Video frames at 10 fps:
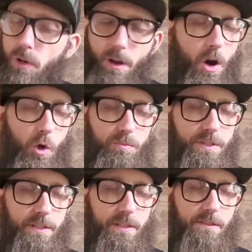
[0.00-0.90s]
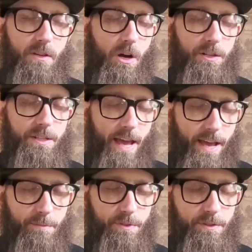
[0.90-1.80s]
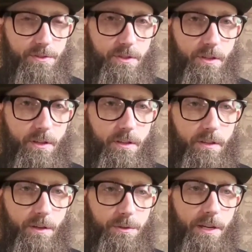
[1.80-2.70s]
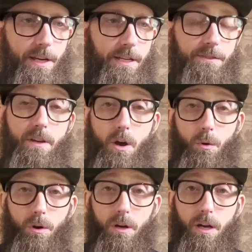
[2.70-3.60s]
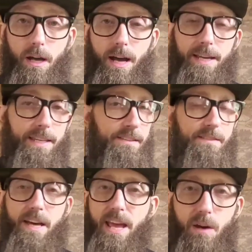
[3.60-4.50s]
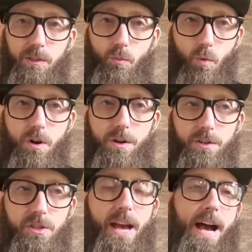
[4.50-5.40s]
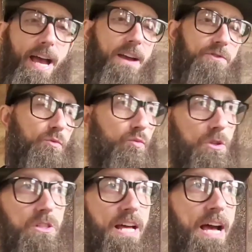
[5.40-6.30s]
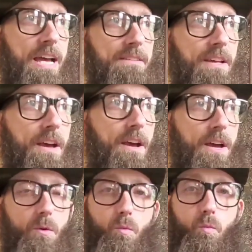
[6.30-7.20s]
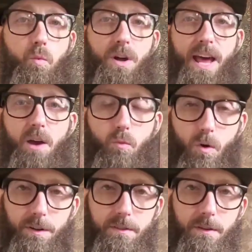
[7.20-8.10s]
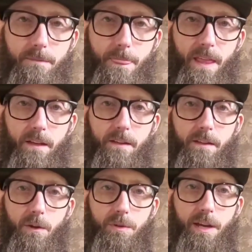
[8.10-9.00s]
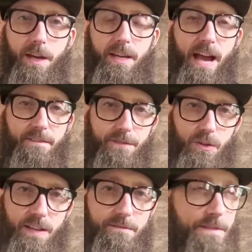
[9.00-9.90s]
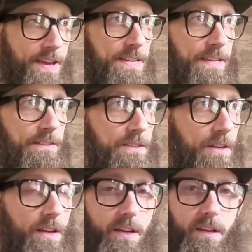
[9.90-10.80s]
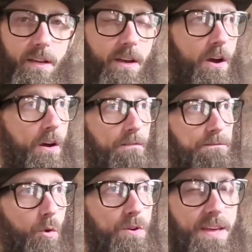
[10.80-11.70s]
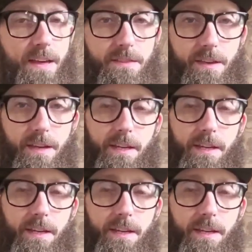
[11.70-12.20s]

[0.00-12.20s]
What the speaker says: I'm going to hope that this garden happens. Okay, no, it's not how it works. I have to realize what I want. Okay, I feel a vacant for that